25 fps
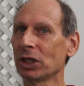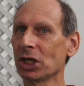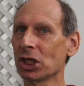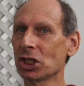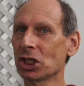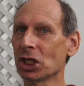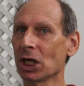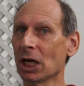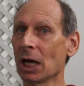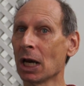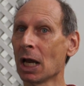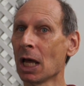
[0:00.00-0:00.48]

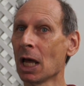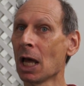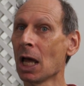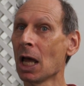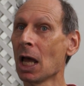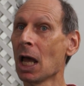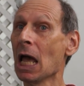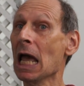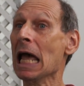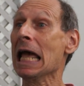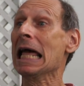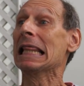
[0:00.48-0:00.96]
tradition
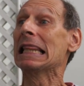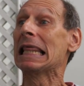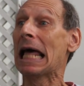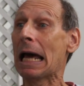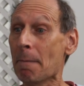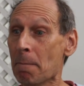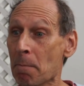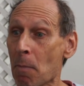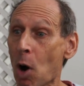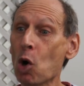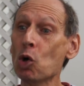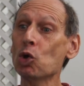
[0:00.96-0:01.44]

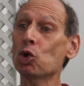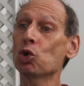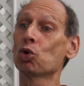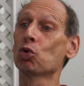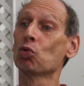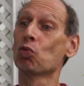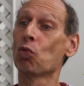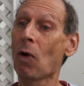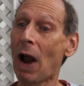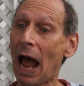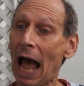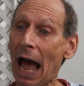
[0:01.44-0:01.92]
that
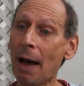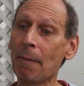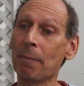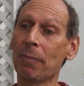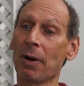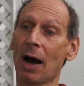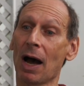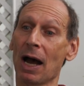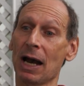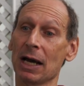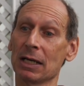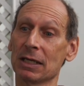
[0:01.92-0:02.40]
most
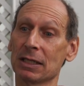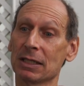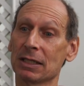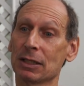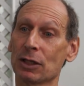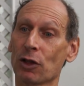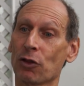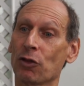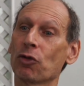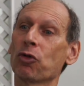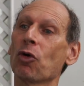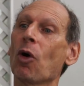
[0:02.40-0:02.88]

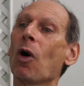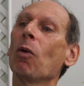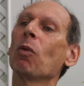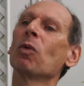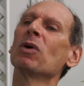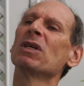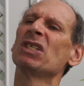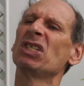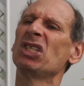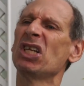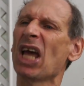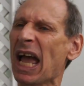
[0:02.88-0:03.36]
rabbis
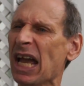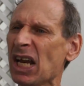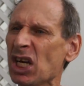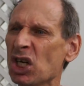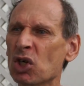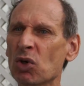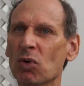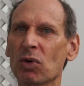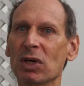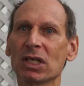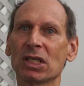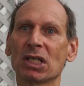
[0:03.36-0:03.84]
thought was
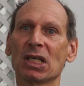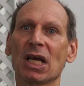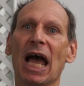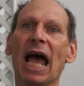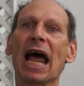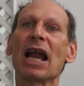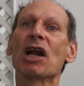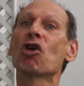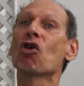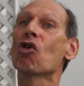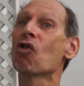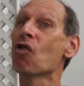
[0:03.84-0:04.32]

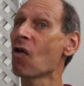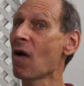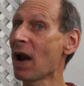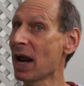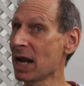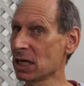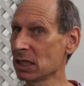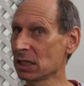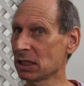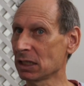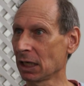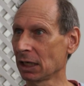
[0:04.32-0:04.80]
dangerous and
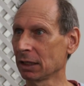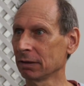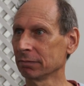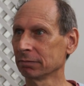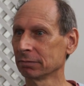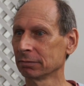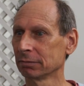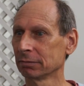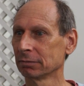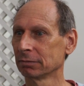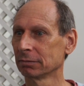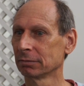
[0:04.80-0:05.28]
crazy.